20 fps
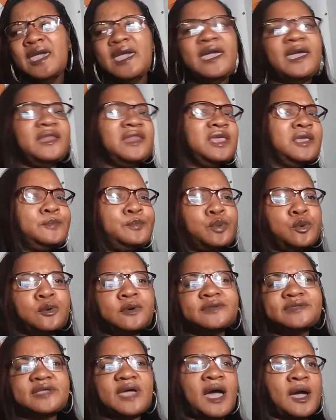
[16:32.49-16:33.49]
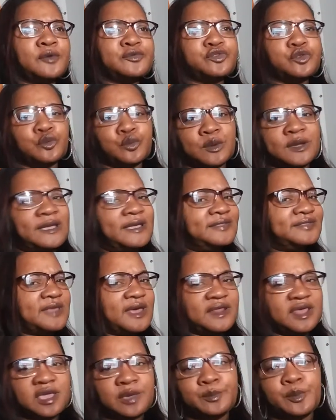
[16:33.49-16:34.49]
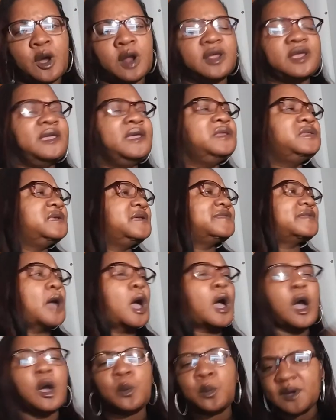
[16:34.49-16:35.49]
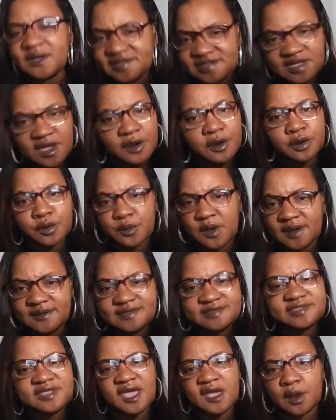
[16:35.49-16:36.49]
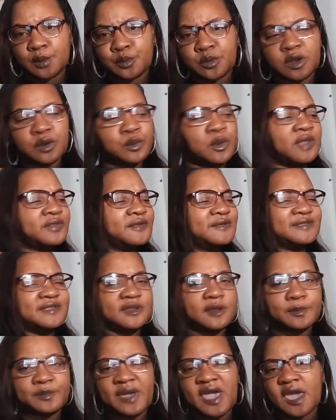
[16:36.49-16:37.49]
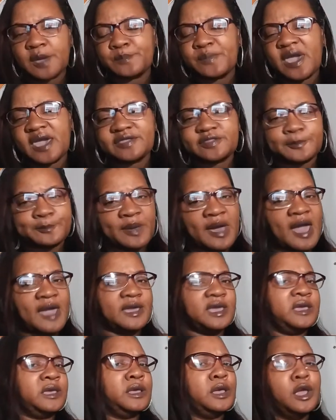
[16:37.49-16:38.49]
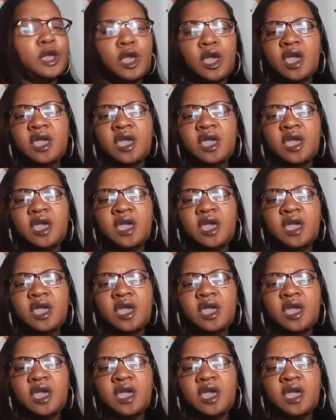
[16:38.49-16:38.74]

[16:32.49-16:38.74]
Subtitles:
And he pulls out the ring that he bought her. He just always carrying around his damn ring, whether it's in a backpack, the pocket.